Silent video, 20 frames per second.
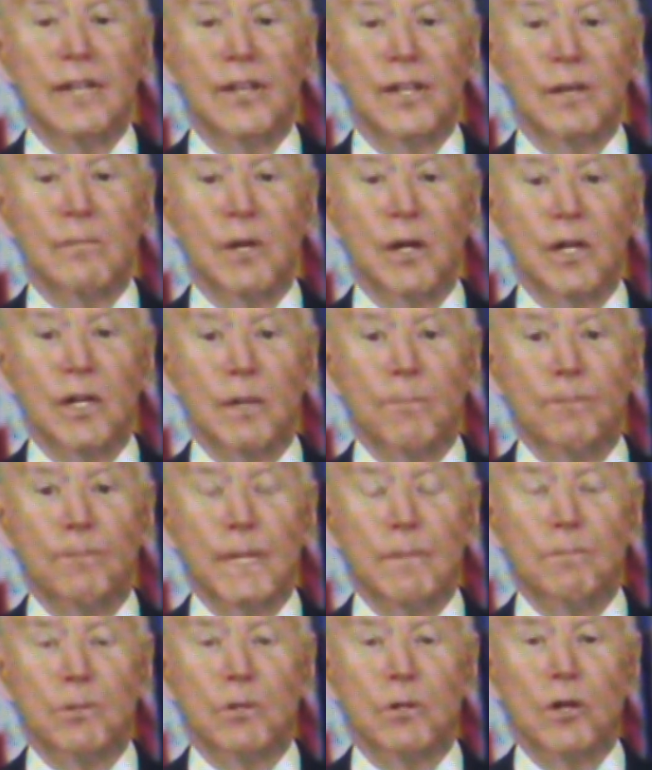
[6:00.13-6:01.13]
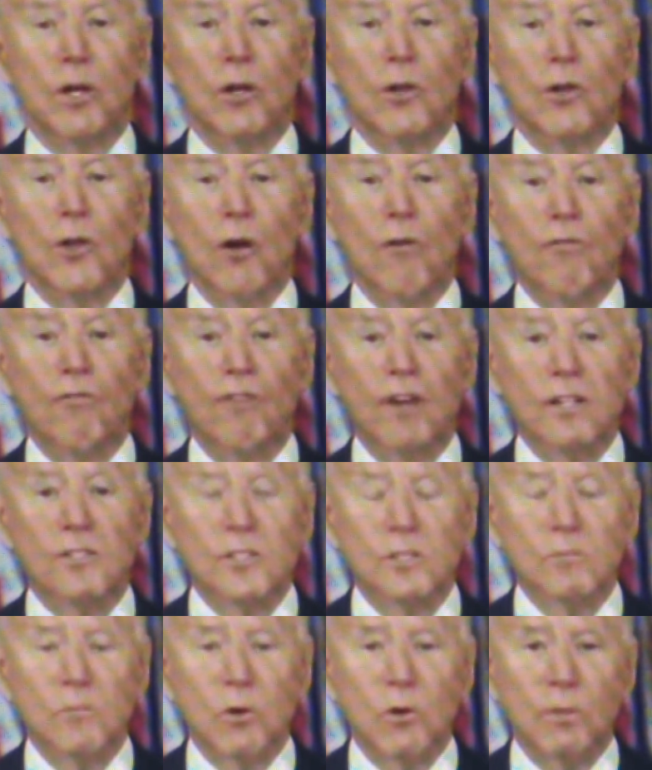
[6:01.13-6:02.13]
the American people. No
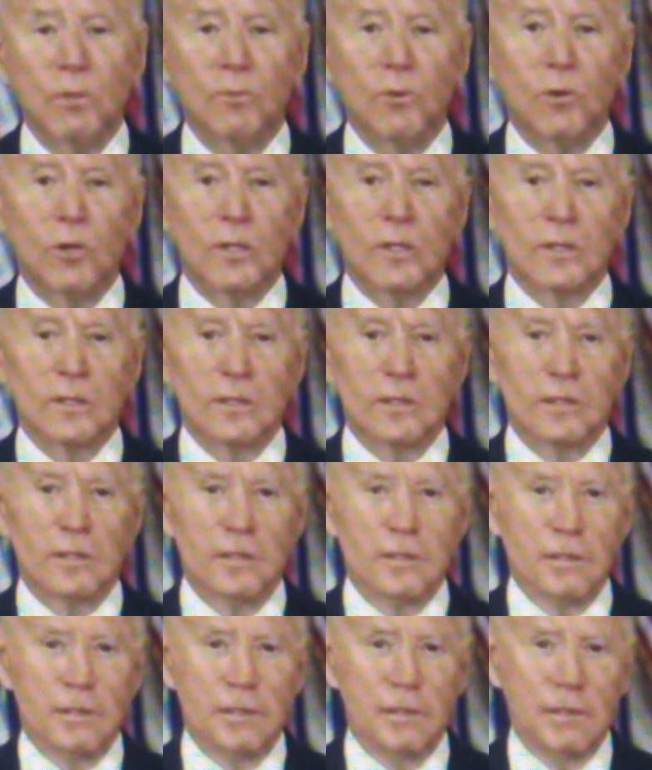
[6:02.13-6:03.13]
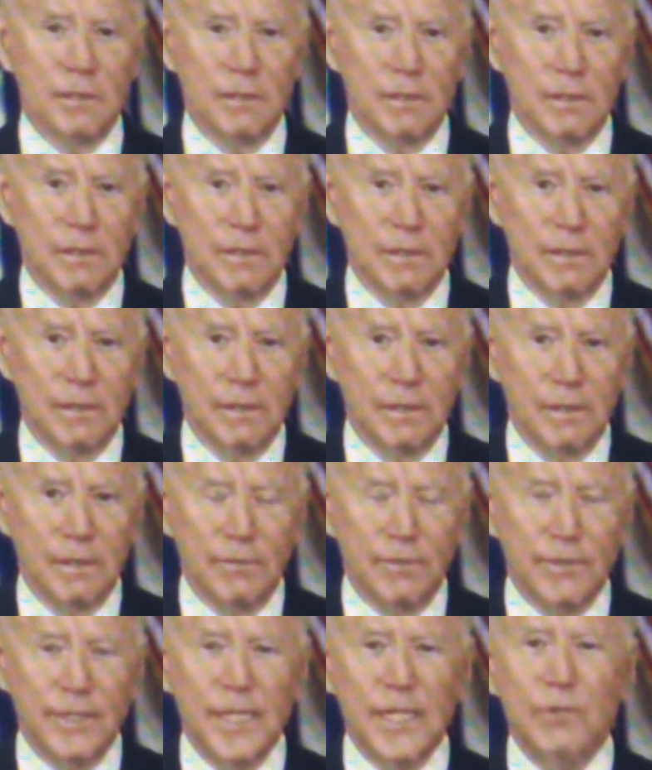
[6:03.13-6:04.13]
function more important.
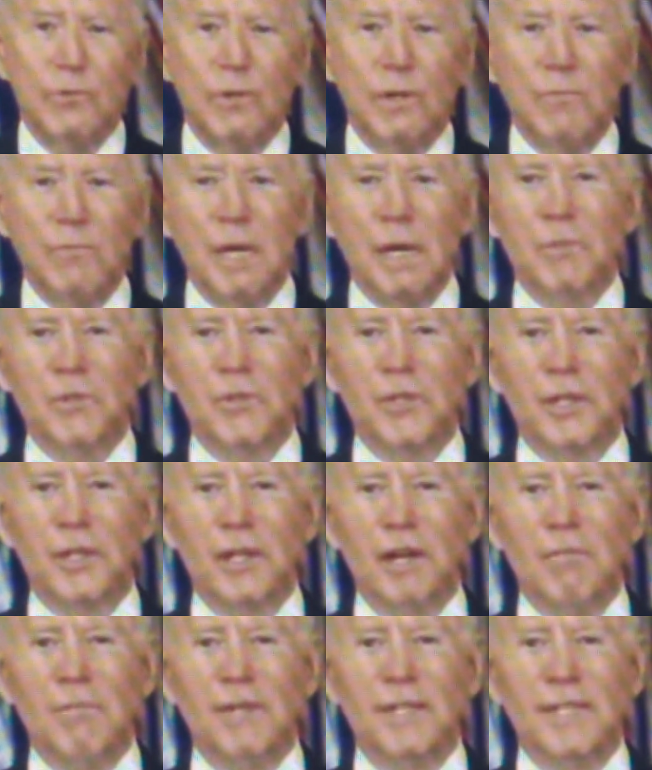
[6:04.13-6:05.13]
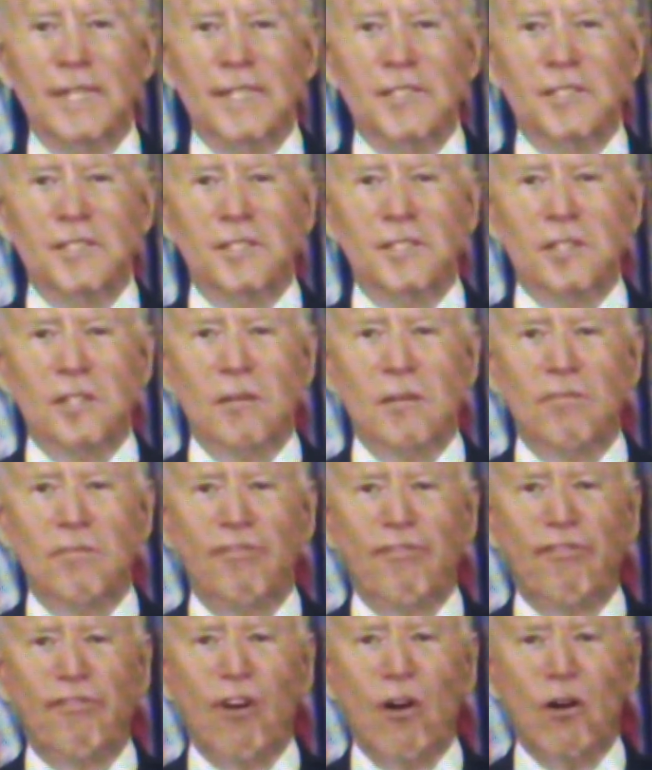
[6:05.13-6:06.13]
We need to remember the government isn't some
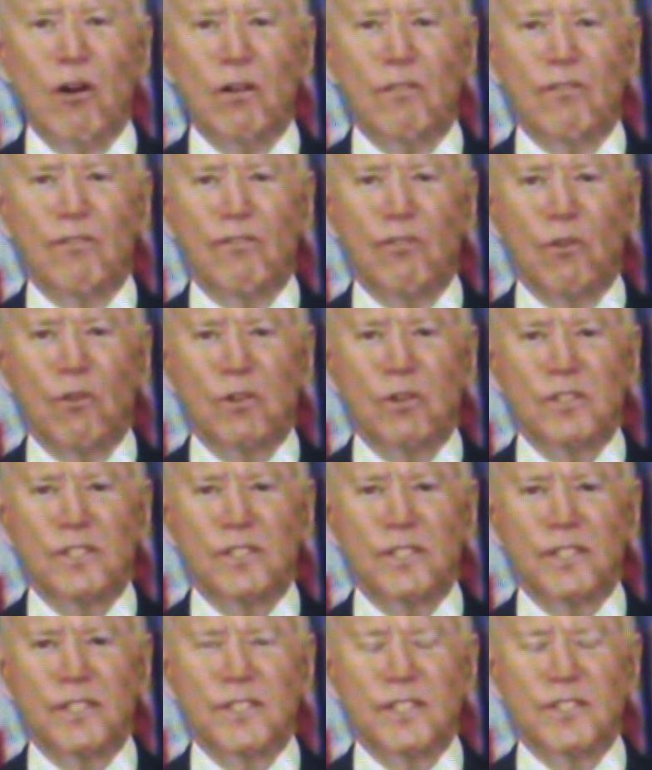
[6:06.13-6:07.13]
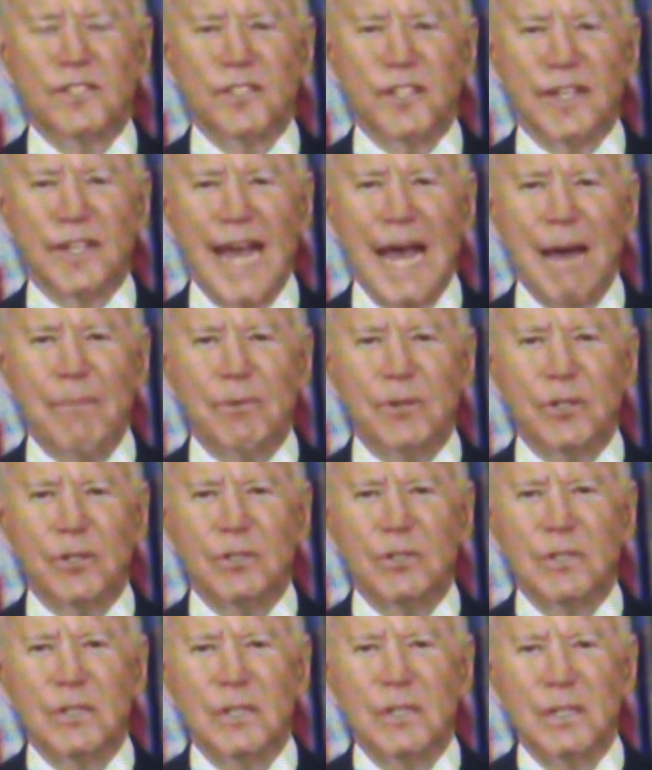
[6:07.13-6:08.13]
foreign force in a distant
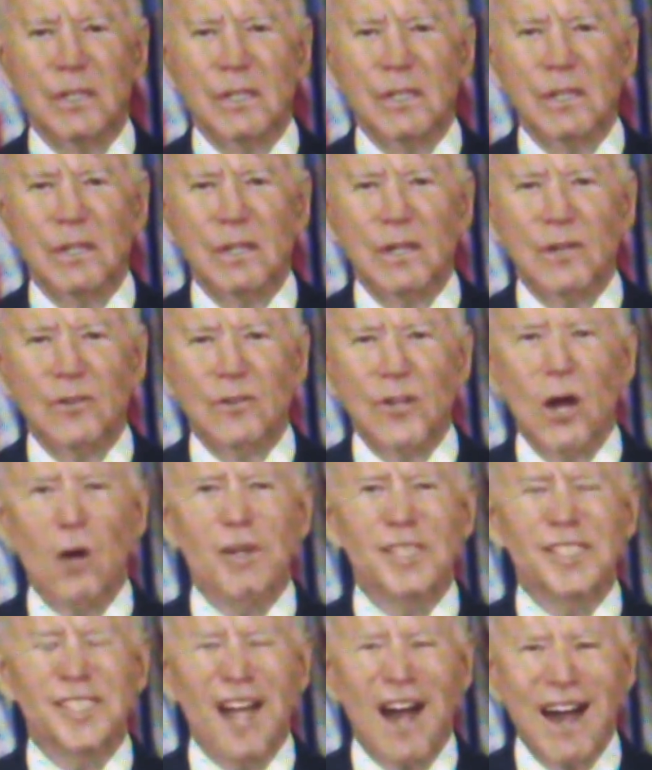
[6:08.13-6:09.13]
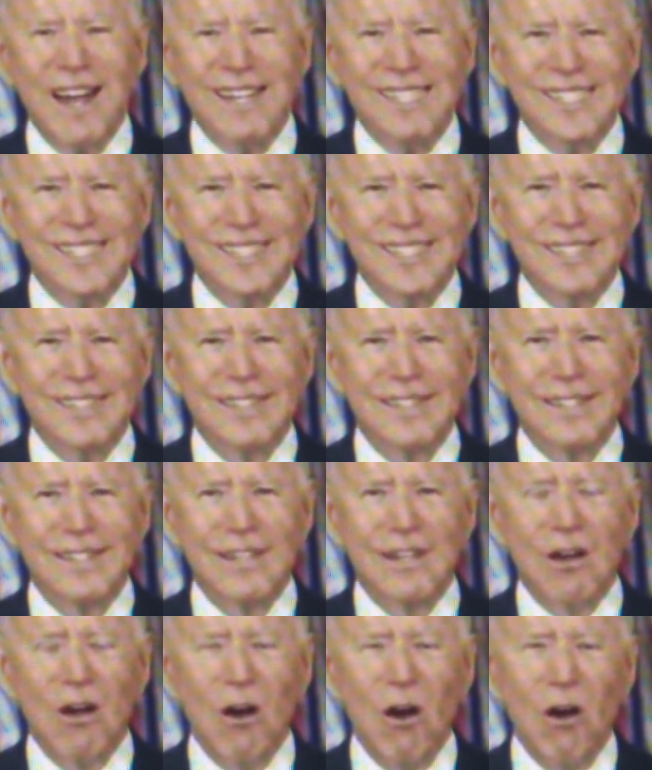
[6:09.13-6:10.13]
capital. No, it's us,
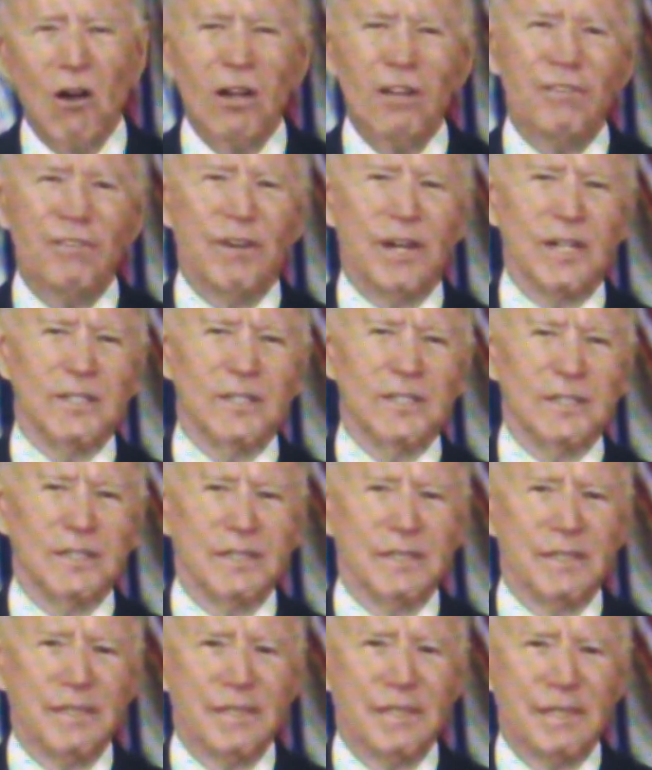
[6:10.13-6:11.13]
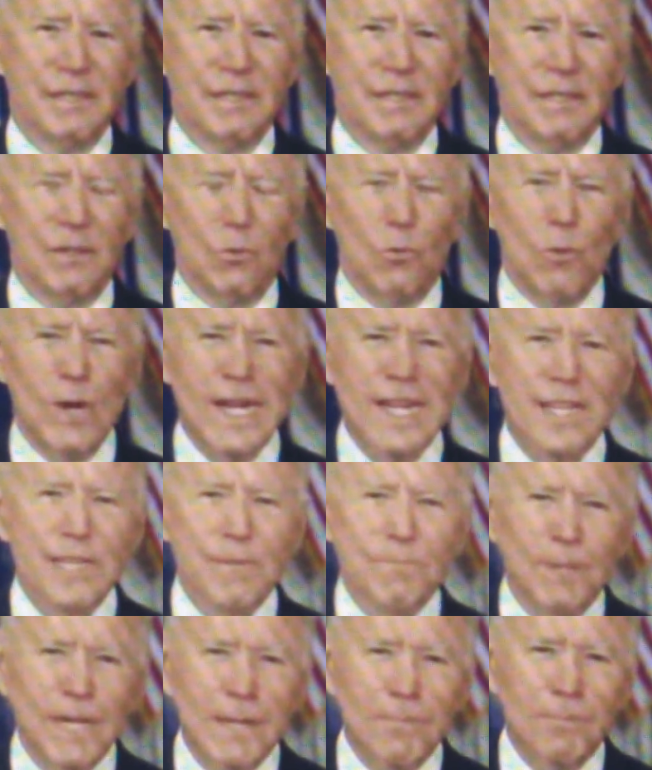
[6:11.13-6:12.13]
all of us. We
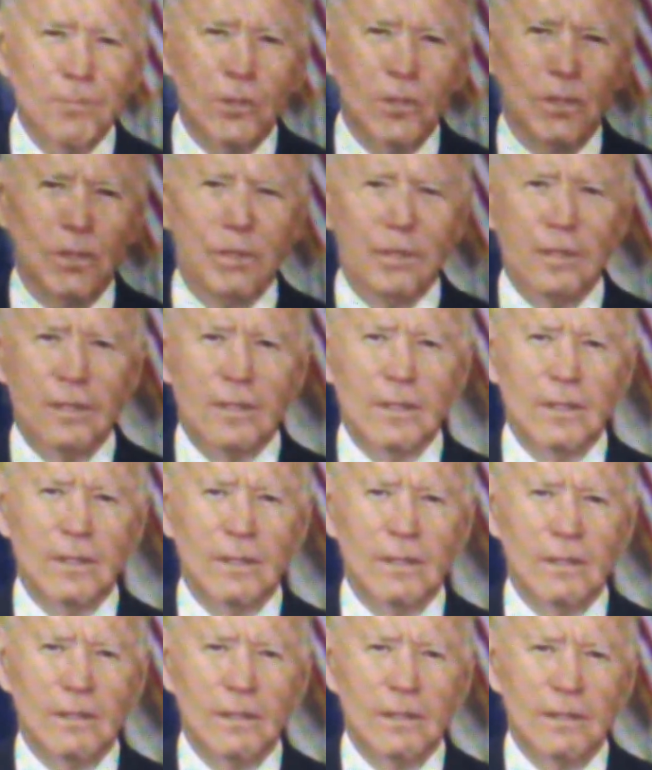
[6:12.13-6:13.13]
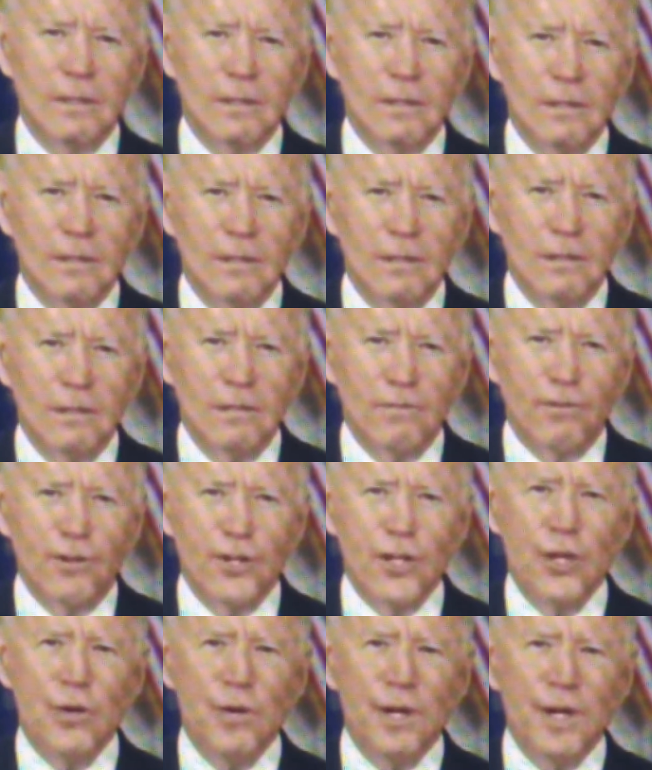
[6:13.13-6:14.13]
the people. For
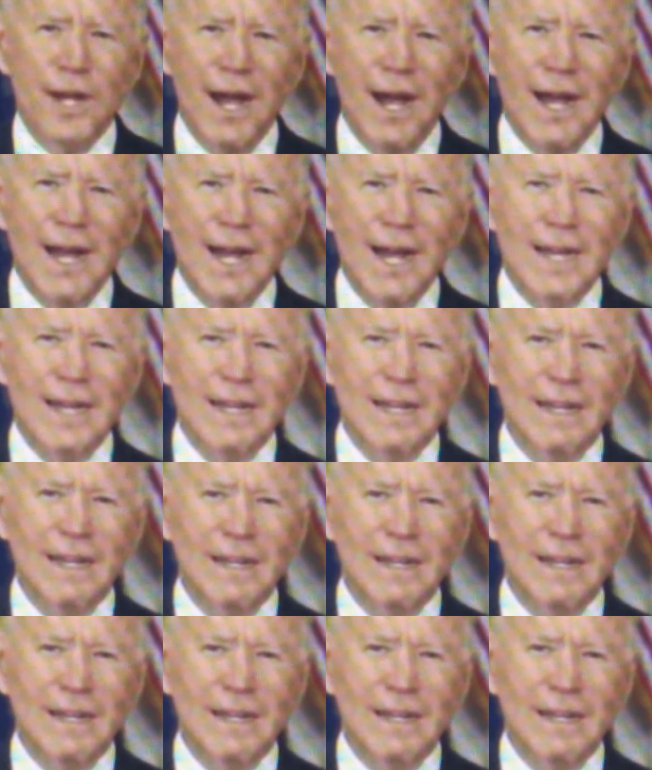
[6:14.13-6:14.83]
you and I,